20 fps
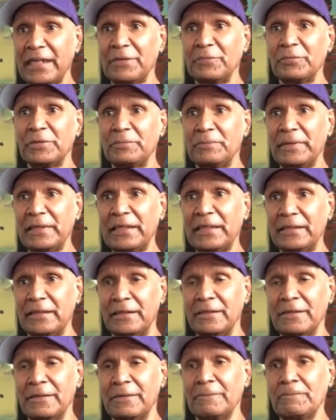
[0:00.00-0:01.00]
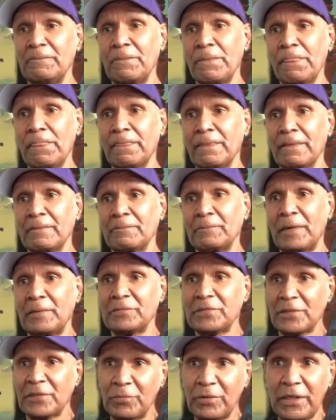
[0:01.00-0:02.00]
with me. And mum
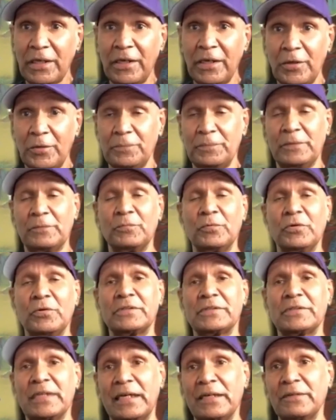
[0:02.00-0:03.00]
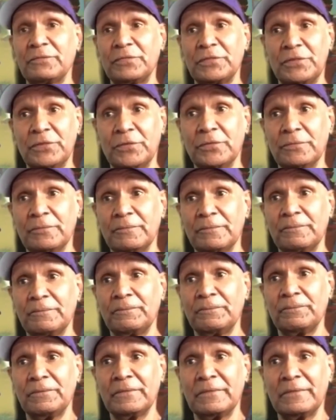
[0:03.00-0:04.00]
said, well, I hope it works out for you.
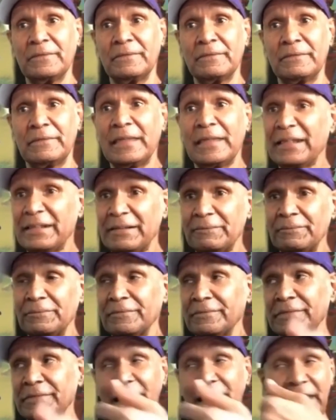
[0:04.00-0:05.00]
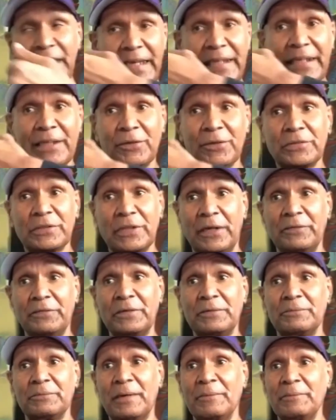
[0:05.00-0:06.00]
Then the lady looked over
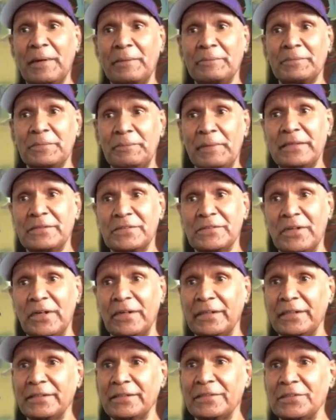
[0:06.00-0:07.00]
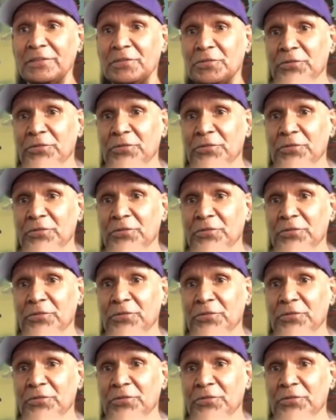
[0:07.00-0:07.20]
at my mum's bedside and she